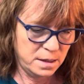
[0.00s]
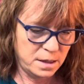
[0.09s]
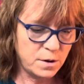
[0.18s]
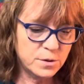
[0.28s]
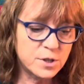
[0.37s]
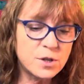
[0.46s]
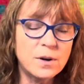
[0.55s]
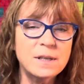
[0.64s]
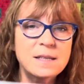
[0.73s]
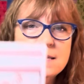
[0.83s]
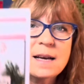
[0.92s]
oh,
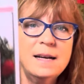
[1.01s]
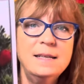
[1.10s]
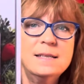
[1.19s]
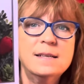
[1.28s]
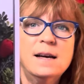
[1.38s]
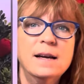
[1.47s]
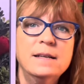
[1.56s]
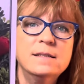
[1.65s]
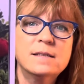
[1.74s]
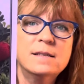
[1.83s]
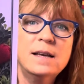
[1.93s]
Scarlet Sky
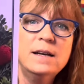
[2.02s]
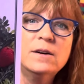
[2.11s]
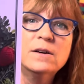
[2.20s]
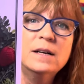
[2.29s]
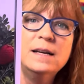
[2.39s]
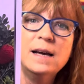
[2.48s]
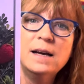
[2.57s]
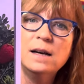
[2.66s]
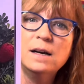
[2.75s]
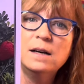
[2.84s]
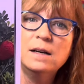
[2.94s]
Designs. They are an,
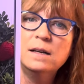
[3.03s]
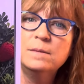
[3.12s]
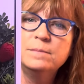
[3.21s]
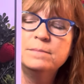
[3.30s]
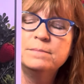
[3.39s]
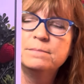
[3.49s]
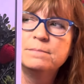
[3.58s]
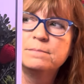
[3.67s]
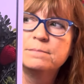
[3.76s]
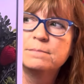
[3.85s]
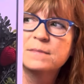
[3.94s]
um,
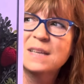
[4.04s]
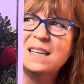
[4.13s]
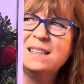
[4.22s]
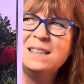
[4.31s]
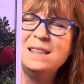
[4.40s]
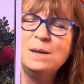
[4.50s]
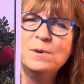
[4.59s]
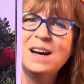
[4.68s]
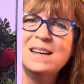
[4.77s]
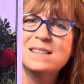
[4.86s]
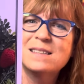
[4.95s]
I think they
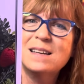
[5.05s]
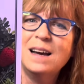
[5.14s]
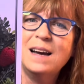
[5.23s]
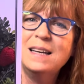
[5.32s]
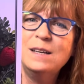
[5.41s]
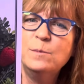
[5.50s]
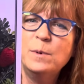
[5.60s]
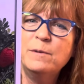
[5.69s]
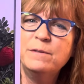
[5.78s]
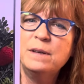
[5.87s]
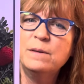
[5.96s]
were Etsy. I can't
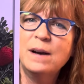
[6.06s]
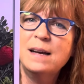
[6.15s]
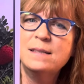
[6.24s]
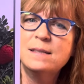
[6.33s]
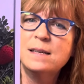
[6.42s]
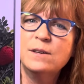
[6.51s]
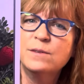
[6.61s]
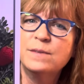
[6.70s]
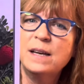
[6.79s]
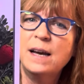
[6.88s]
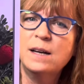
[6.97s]
remember if they were Etsy or if
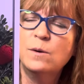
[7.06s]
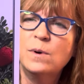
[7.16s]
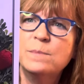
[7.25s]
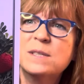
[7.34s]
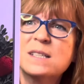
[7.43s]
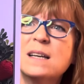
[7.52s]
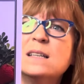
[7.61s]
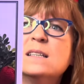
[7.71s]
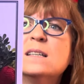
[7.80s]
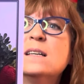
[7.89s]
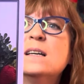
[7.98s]
they had a website.
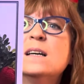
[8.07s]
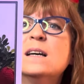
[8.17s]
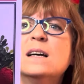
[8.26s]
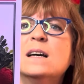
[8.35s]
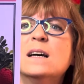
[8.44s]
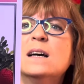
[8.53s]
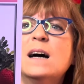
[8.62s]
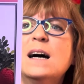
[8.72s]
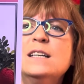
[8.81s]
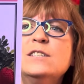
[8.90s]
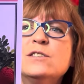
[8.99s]

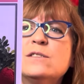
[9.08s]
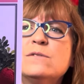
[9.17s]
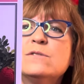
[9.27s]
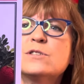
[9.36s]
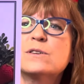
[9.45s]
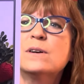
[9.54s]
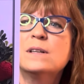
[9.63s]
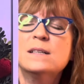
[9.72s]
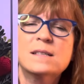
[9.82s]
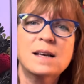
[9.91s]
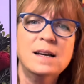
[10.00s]
I just searched
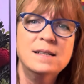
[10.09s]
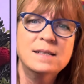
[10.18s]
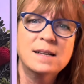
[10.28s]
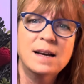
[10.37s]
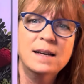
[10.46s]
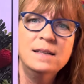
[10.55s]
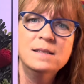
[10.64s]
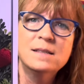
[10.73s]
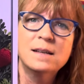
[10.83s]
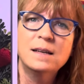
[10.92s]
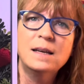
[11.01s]
Scarlet Sky
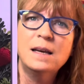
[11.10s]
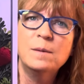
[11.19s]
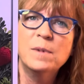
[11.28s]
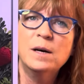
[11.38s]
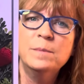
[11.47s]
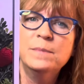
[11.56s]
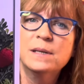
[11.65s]
Designs and it came up.